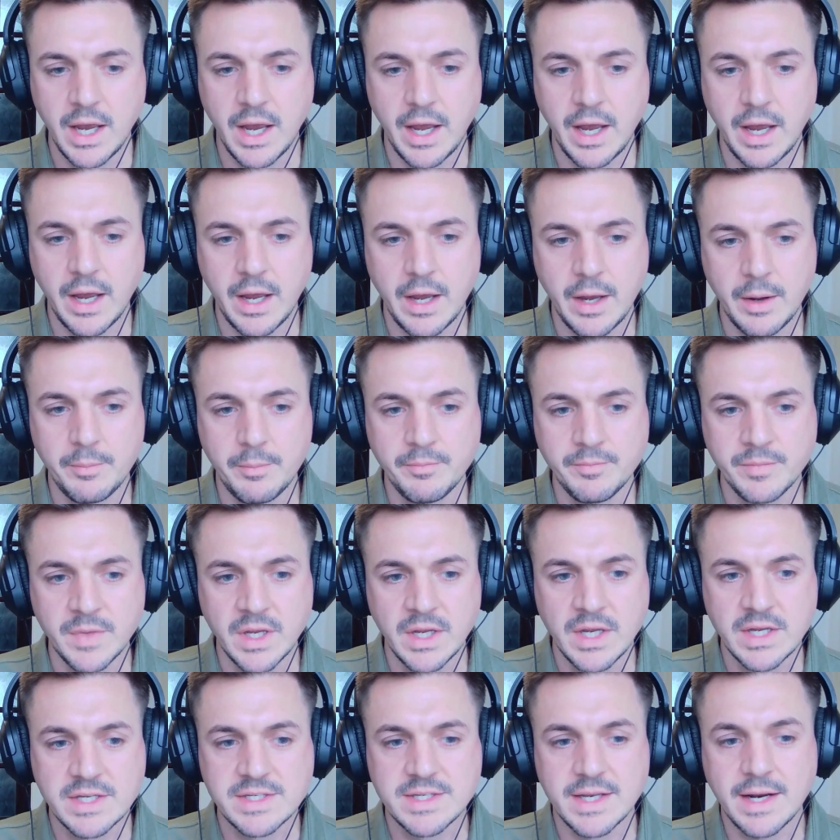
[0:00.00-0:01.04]
So
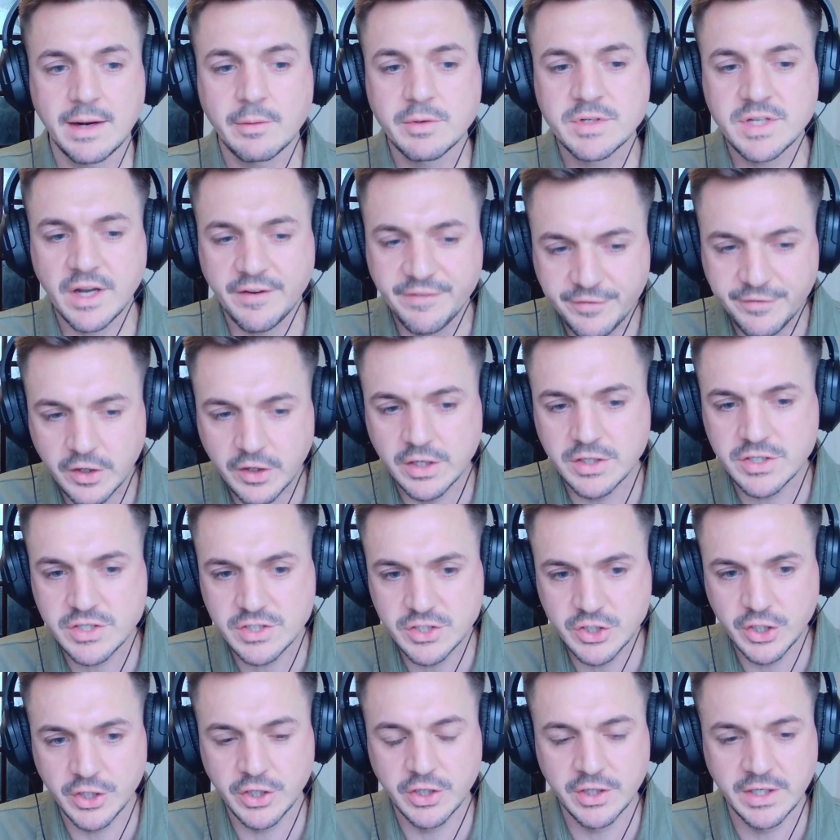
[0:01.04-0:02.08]
that was our
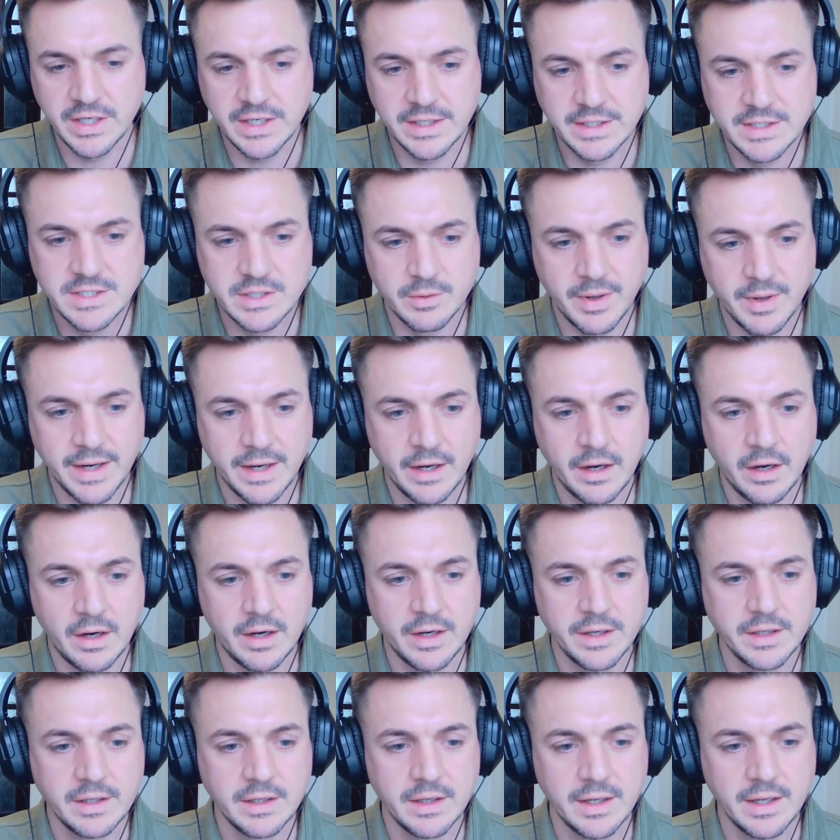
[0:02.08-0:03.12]
first journey into
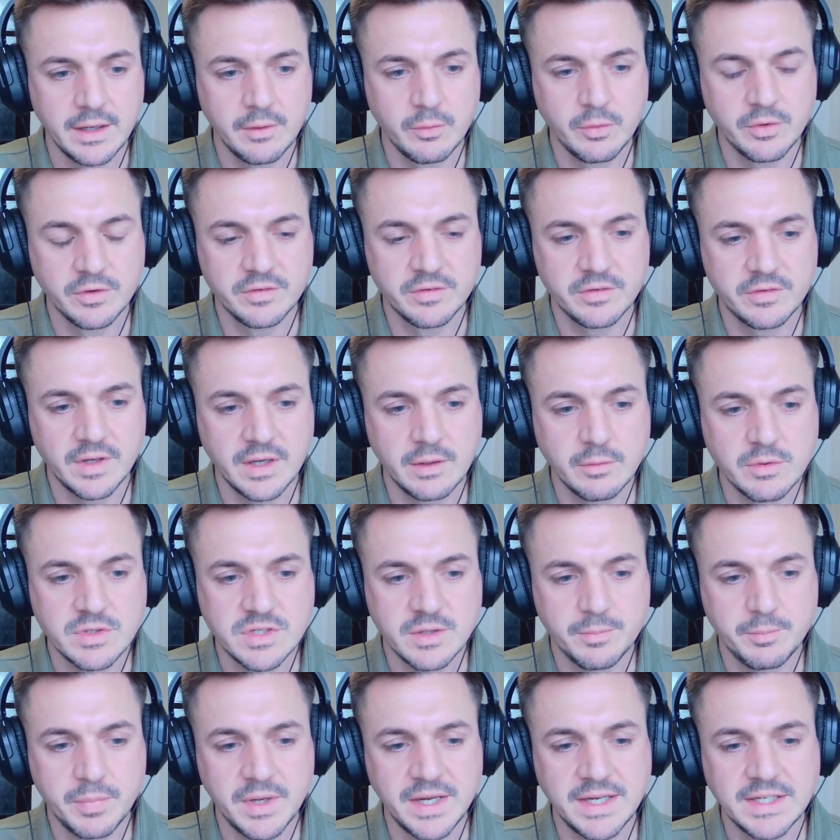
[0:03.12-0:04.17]
AI. It was
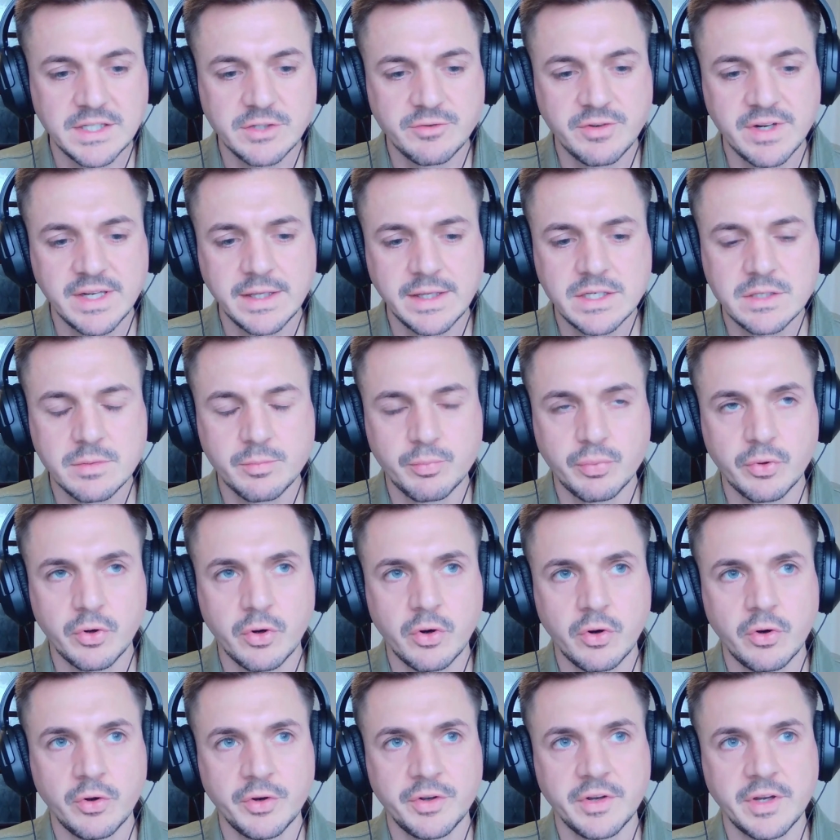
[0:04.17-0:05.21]
a piece really to
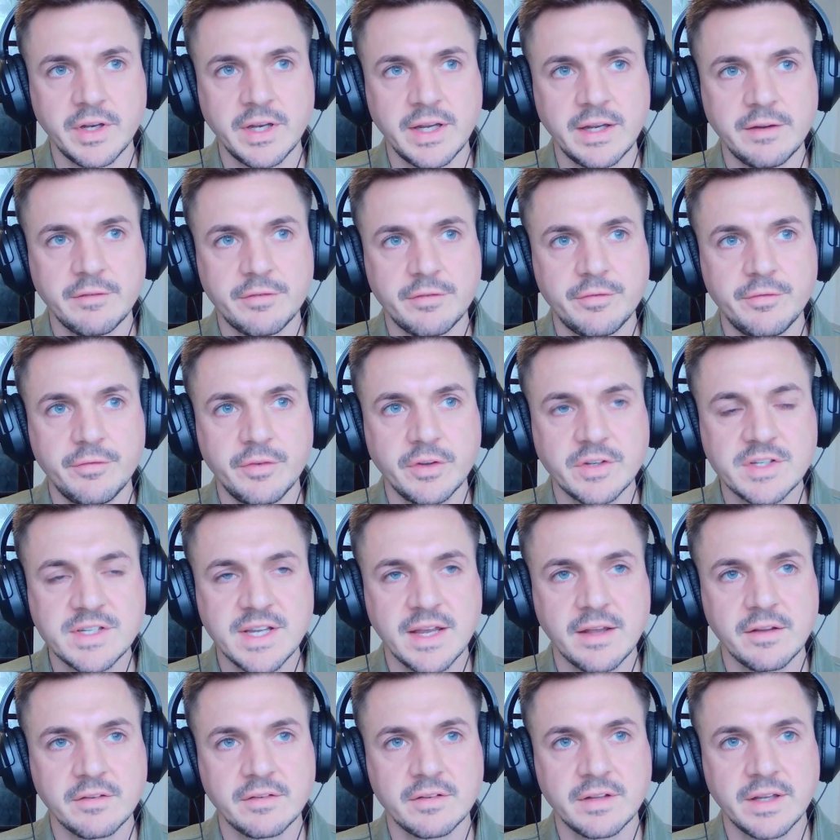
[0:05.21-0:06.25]
broaden the
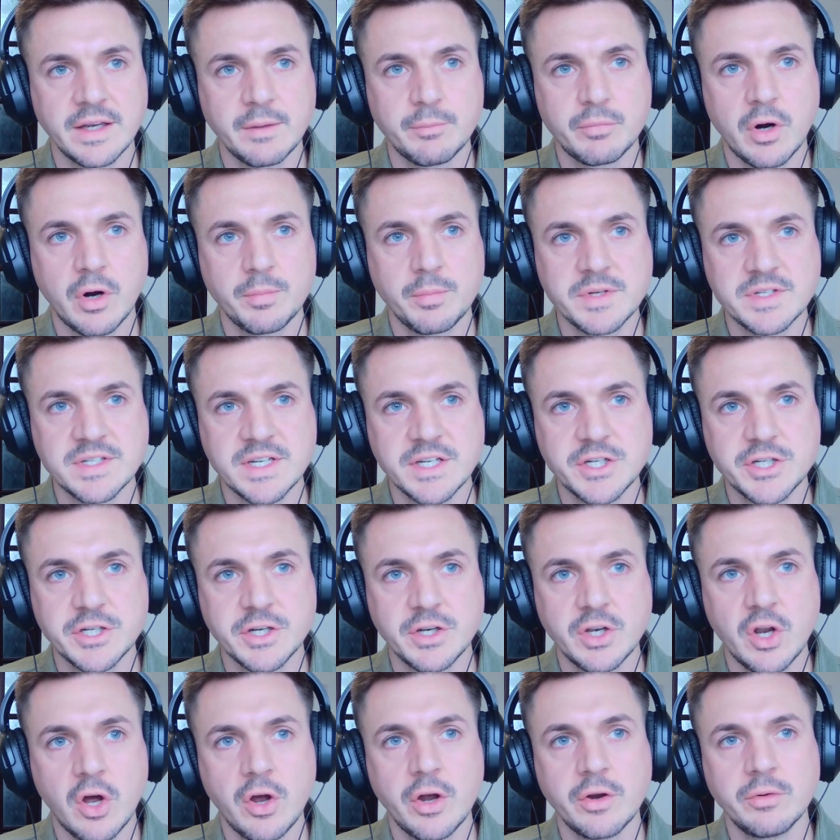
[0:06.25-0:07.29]
SalesLink
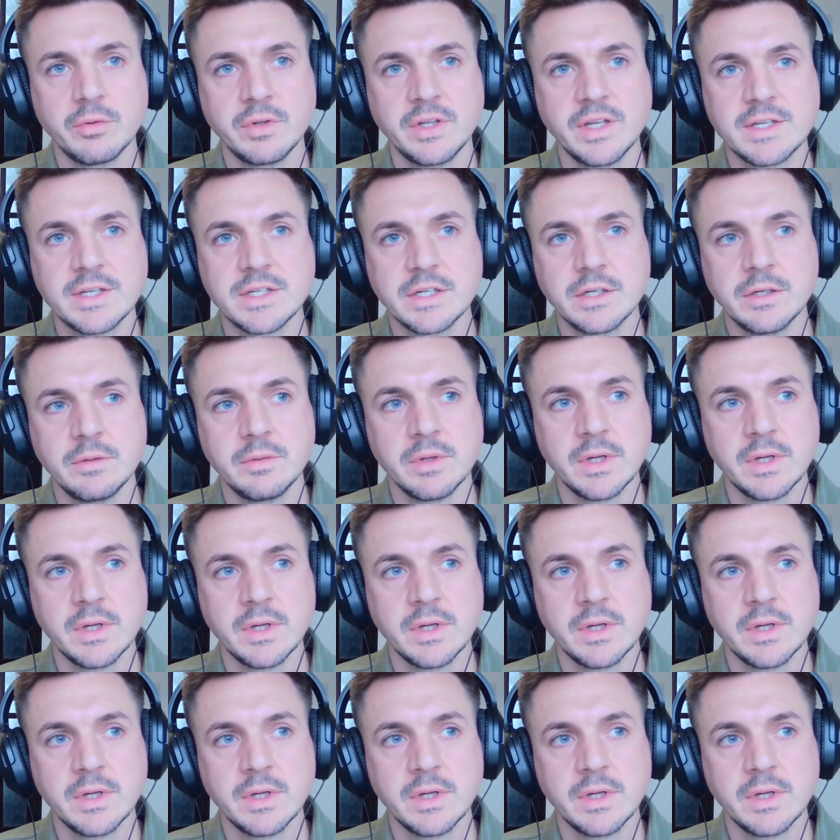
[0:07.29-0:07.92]
proposition, not only to